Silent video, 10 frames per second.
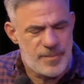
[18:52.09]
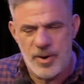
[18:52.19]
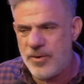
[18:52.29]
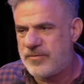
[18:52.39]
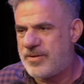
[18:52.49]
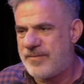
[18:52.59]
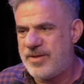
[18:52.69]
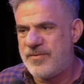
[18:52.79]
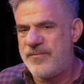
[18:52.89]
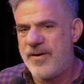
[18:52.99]
but also to have
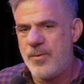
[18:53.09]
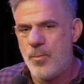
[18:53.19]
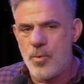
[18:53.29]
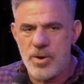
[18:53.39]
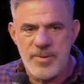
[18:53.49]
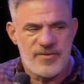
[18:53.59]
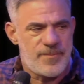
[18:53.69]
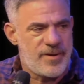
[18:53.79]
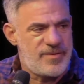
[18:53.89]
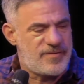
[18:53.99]
these very warm
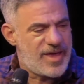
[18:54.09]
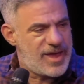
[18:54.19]
experiences yeah.